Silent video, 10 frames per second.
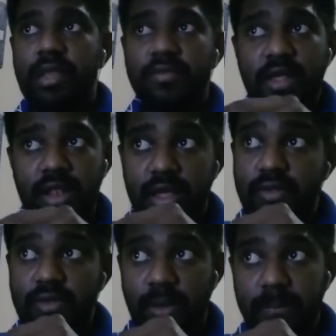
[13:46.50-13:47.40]
Cell
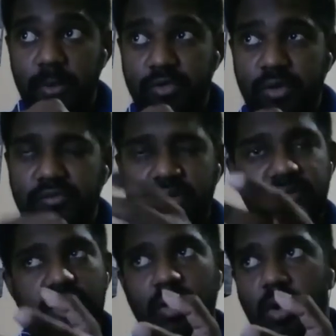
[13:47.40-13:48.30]
is composed of
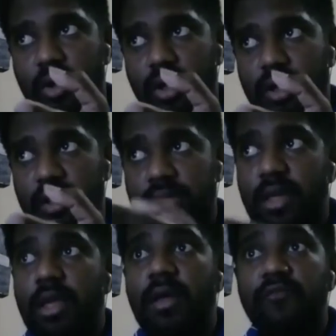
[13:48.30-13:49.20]
several organelles
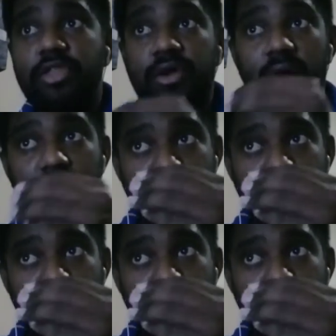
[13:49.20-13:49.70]
which are